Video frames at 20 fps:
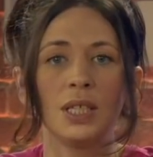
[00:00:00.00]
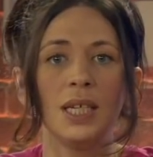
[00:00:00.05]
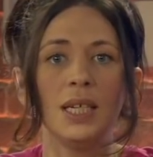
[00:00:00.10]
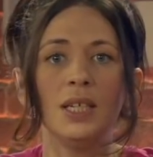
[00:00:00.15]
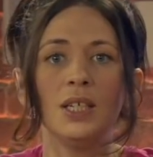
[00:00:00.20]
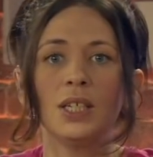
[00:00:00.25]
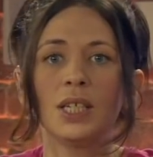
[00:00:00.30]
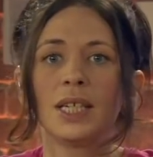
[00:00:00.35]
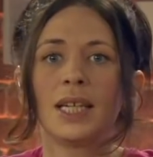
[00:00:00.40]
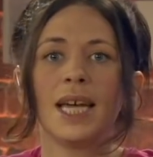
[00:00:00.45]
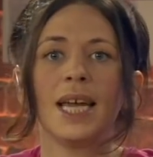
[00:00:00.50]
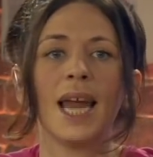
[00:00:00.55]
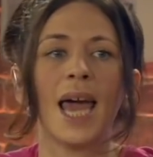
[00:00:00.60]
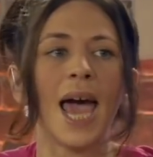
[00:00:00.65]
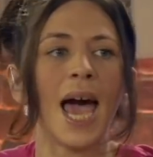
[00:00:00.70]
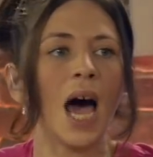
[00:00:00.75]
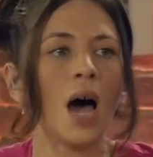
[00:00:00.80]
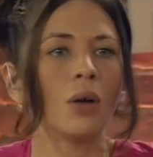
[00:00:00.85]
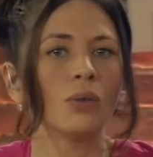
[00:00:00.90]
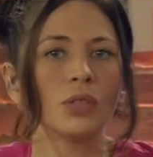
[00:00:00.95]
needed to get
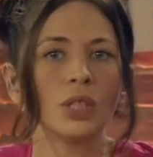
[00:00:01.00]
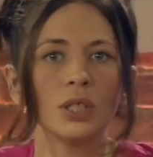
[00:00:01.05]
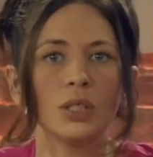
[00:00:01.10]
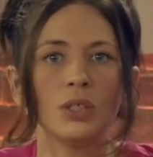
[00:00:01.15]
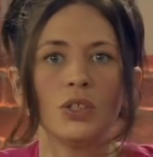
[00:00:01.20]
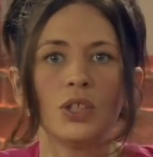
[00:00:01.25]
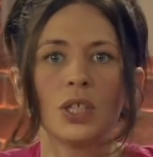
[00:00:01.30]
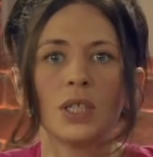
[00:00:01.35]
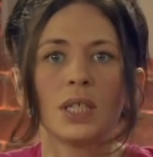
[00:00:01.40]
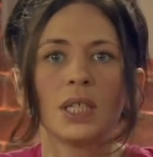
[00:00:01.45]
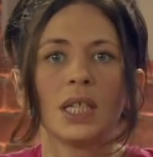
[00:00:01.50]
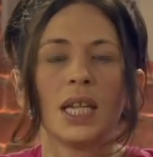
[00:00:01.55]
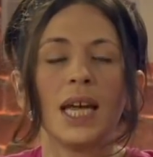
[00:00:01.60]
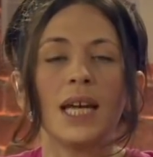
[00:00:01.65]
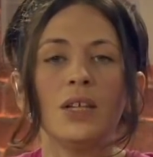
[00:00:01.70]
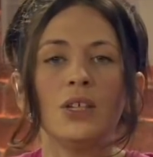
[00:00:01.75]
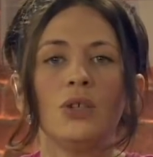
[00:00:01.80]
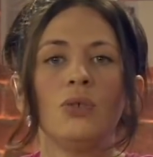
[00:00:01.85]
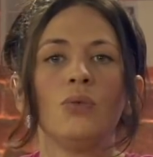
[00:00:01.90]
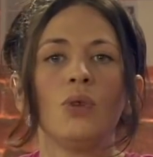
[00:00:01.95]
out and just
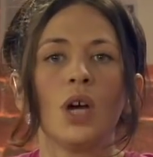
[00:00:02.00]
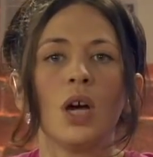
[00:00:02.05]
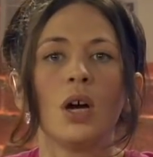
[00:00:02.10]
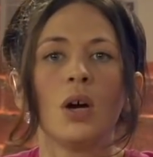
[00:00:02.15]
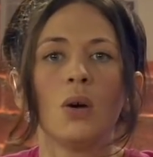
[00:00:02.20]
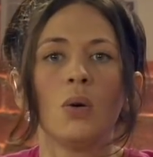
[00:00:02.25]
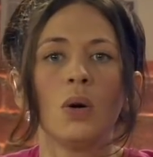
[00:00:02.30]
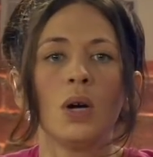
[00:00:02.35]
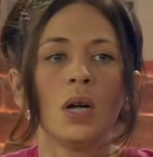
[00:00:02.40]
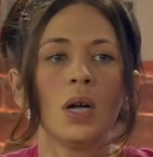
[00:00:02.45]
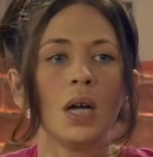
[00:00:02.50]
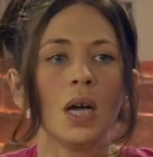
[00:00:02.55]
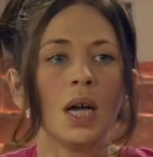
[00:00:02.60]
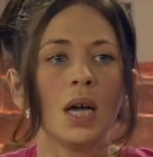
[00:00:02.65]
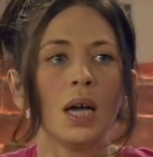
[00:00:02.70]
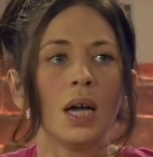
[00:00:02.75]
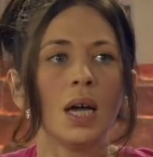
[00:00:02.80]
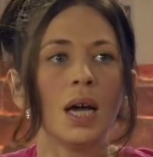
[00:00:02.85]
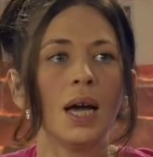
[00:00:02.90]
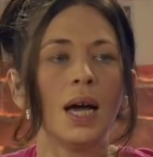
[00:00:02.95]
let you know
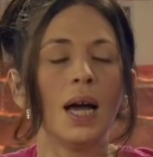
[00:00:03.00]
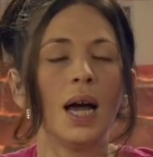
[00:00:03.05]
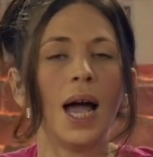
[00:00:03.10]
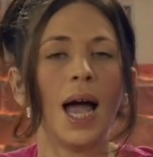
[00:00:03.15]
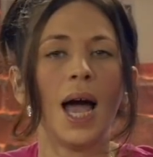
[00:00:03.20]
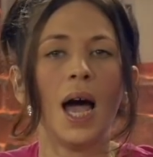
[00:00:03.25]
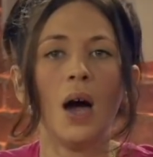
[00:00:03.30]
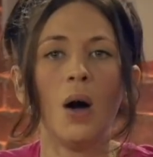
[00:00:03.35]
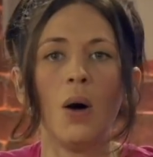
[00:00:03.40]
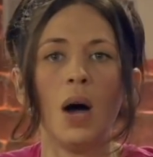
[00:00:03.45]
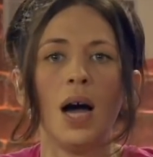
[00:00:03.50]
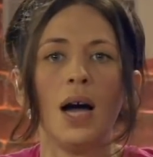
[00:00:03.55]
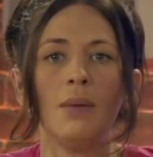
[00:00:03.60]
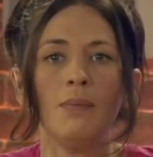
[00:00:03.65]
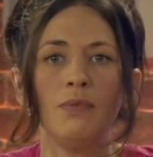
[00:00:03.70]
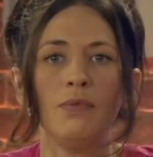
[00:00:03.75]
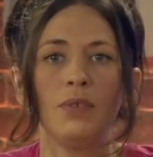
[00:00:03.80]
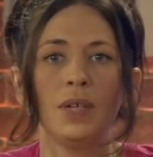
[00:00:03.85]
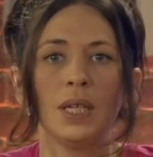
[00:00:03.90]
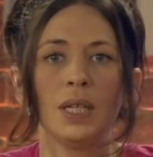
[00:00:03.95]
how
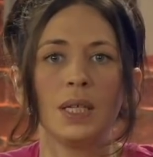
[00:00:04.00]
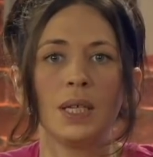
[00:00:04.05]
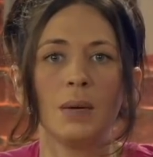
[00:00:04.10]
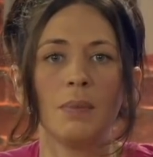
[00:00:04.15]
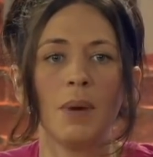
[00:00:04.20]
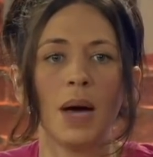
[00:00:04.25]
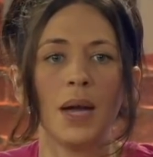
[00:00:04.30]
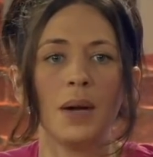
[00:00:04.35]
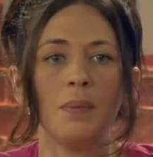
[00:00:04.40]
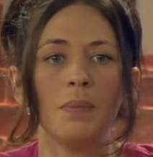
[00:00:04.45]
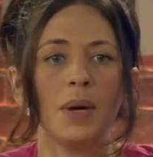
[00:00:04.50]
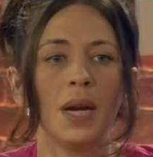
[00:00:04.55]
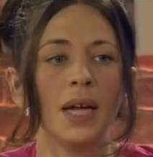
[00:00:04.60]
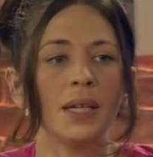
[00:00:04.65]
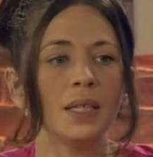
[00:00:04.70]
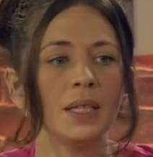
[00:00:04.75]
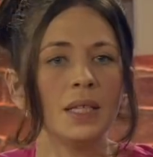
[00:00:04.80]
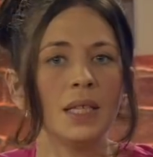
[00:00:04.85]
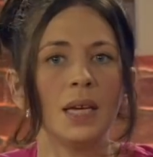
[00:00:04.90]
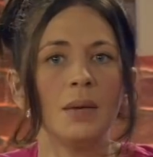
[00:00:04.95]
I'm feeling about it. But
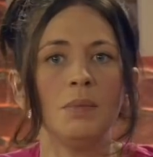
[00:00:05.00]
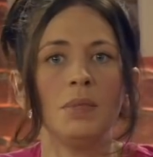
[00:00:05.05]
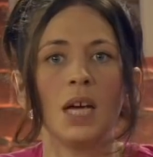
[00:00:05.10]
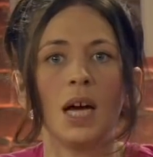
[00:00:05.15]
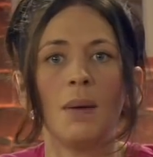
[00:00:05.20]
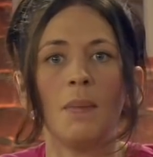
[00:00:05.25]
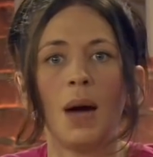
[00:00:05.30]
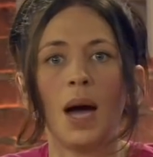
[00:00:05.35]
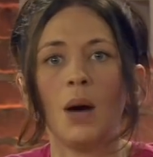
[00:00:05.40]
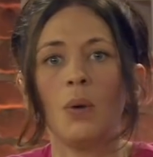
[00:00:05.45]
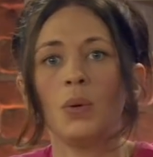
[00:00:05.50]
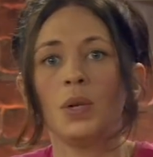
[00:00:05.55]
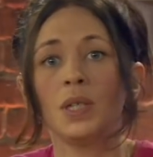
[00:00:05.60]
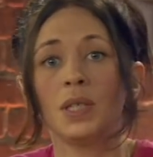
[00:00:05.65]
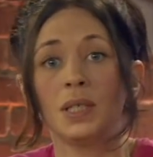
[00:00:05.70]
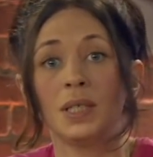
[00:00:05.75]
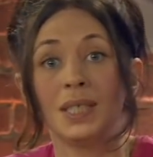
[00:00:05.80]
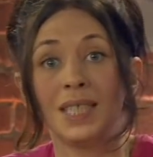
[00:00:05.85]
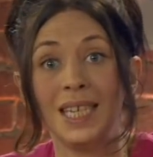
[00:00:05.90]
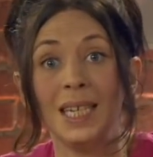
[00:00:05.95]
at the same time, I want
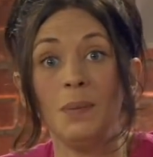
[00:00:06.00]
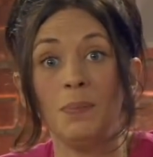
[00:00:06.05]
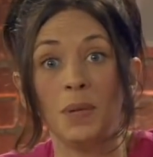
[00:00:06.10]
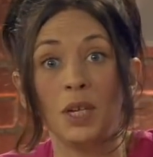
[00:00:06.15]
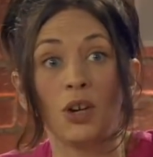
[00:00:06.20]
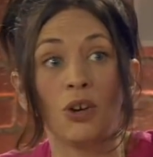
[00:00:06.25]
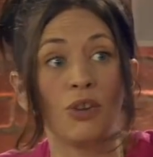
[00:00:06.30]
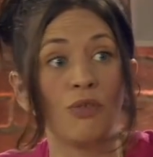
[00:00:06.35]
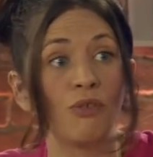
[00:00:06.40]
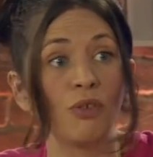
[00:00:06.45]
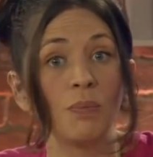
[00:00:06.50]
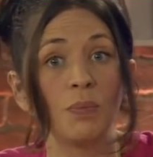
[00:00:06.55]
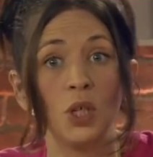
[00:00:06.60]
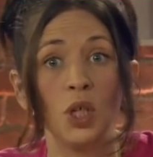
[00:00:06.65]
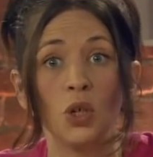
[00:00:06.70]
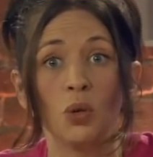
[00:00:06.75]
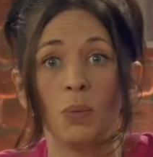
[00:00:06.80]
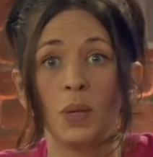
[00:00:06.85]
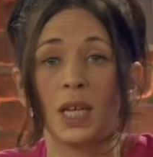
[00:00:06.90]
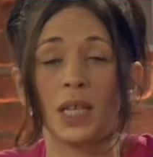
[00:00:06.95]
to keep hearing from
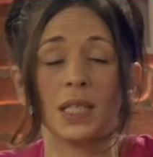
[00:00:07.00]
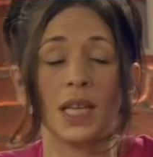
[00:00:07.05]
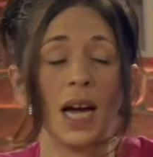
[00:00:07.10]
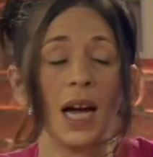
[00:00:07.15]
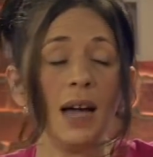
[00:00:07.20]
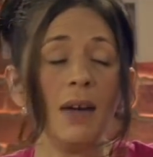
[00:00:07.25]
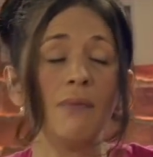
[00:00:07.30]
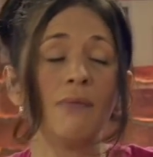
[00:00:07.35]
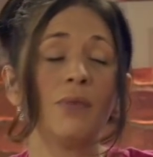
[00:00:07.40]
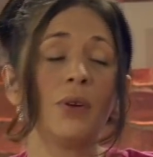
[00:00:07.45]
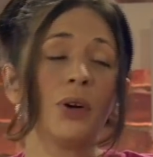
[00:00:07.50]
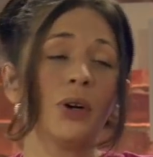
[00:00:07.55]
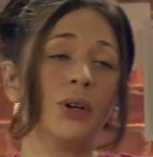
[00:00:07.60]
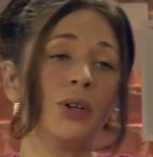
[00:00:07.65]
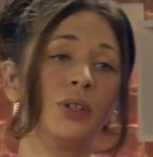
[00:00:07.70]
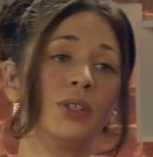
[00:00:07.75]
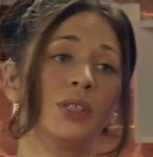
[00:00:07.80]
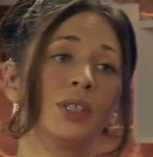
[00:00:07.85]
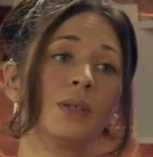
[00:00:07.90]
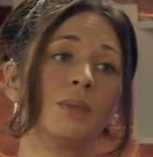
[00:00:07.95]
you, because I've
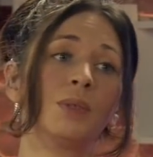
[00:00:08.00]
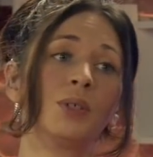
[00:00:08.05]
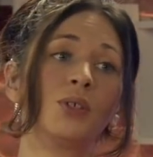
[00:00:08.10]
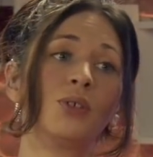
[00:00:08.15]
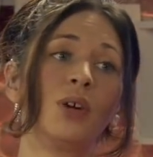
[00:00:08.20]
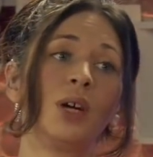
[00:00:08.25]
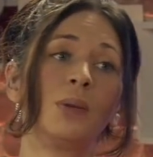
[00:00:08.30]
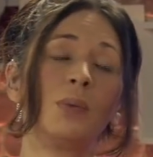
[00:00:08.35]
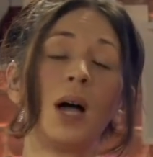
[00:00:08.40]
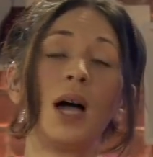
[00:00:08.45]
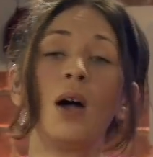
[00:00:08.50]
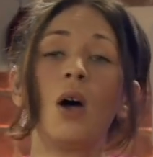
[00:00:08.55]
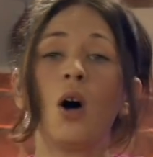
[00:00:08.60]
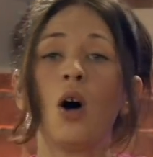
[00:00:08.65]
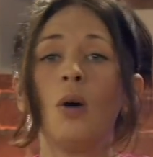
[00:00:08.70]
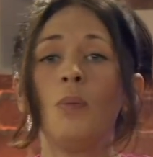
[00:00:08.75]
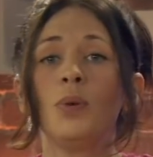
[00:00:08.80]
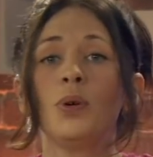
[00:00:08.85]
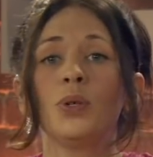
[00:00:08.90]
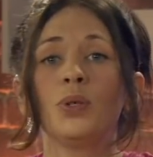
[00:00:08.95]
heard some incredible, I
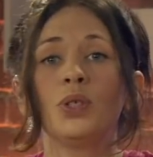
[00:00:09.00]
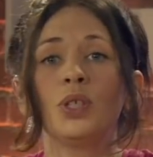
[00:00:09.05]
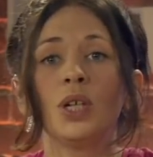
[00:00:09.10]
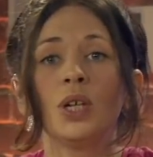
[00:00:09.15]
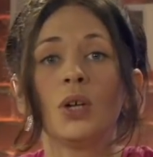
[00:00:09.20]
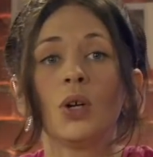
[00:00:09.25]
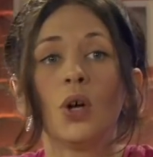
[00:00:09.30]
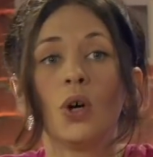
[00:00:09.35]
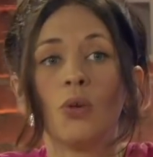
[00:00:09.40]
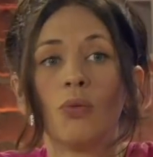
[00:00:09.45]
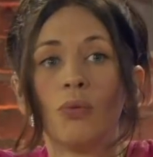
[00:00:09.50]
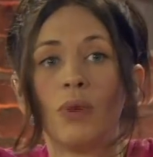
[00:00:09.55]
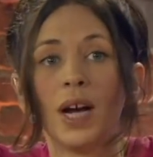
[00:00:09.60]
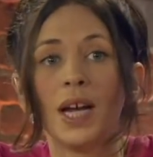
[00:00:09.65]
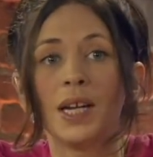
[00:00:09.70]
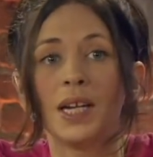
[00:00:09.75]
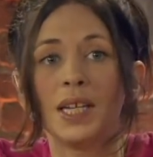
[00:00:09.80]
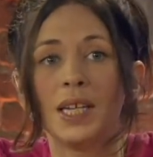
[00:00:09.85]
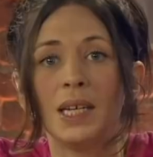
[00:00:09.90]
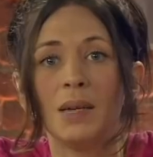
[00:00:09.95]
almost
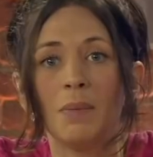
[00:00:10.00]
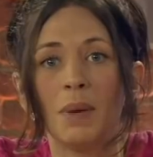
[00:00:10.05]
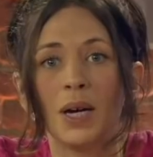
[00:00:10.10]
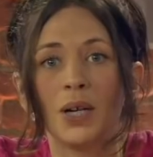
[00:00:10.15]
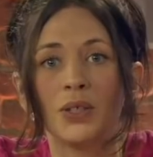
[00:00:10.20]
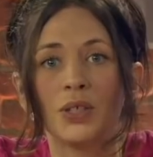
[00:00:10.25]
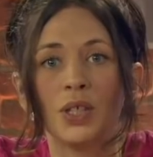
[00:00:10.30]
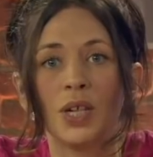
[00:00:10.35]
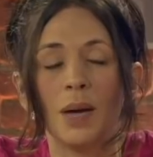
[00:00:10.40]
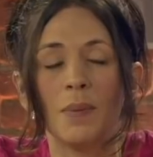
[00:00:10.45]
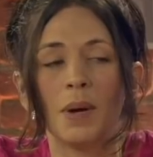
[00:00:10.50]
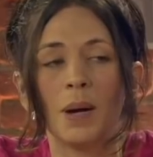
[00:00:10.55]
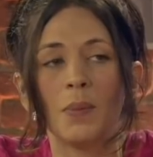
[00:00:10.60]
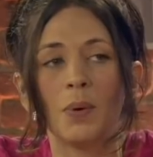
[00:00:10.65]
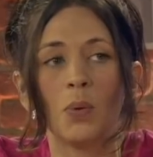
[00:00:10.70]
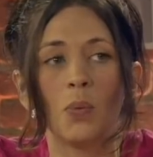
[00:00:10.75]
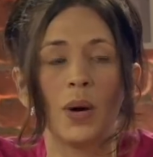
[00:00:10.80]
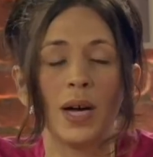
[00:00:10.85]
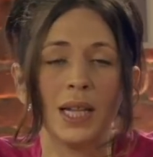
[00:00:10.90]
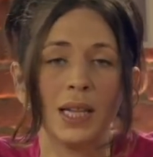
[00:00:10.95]
read an email today, but I'm
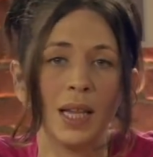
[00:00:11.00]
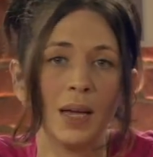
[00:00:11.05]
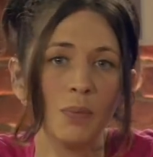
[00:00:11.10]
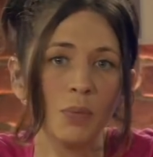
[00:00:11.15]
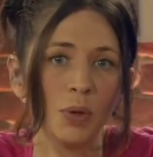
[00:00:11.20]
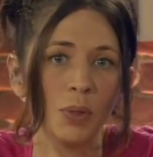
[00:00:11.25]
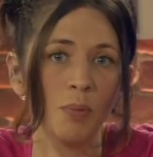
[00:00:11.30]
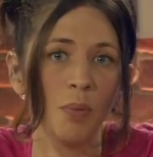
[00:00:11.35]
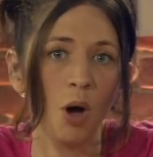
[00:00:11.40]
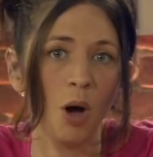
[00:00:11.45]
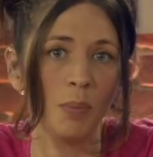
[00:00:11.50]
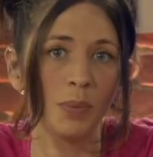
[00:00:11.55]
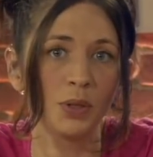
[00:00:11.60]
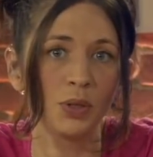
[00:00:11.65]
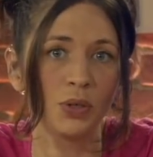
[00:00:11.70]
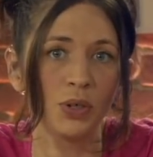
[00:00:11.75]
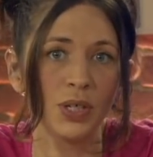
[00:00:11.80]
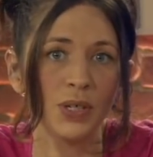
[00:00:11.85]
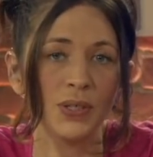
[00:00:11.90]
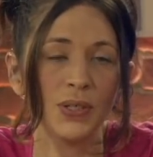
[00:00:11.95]
going to wait till I'm with Mom
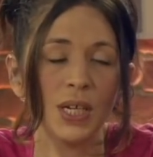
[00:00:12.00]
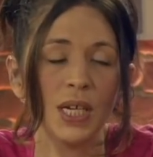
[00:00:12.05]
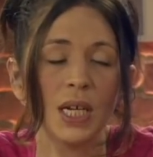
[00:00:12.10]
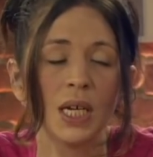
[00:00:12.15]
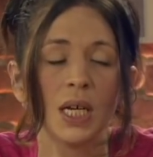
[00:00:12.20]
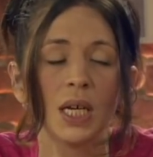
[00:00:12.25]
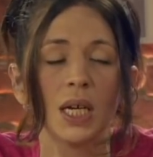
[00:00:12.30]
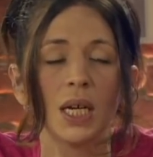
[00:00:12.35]
and Christy,